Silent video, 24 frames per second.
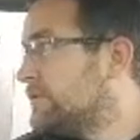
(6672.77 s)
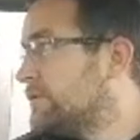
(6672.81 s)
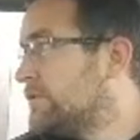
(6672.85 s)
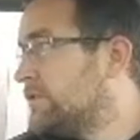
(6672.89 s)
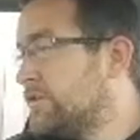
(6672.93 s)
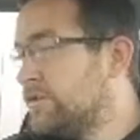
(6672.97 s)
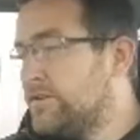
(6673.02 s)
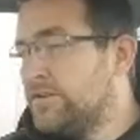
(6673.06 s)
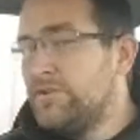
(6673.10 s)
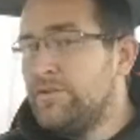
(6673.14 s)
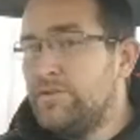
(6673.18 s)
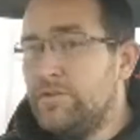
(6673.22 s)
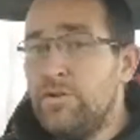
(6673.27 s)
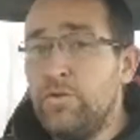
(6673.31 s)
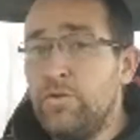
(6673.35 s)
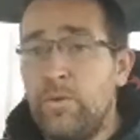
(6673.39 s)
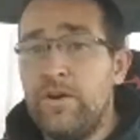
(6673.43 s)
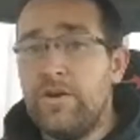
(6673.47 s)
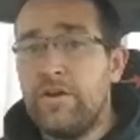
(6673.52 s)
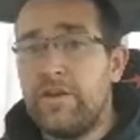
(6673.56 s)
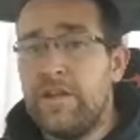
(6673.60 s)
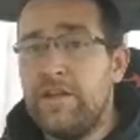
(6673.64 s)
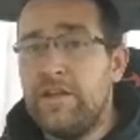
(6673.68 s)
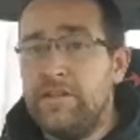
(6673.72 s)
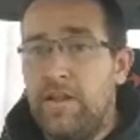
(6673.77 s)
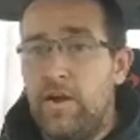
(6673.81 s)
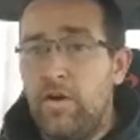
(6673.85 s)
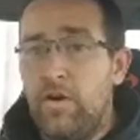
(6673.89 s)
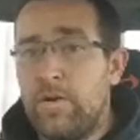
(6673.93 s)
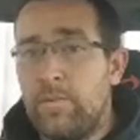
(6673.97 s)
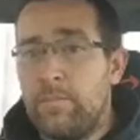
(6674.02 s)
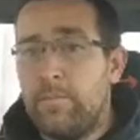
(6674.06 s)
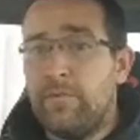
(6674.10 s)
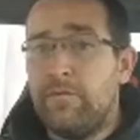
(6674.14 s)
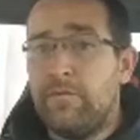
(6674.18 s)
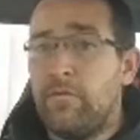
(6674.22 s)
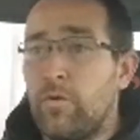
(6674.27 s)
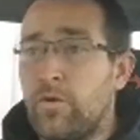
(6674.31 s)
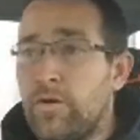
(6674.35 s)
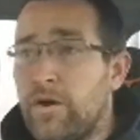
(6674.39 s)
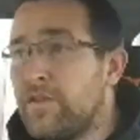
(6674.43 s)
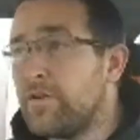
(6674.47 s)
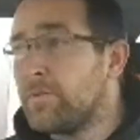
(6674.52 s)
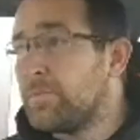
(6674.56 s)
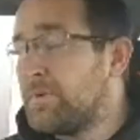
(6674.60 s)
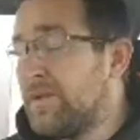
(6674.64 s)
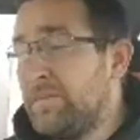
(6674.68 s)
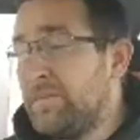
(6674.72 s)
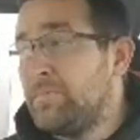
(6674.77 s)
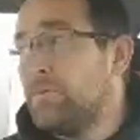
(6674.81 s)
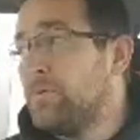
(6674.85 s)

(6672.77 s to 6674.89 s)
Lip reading: you will get loaded before other people.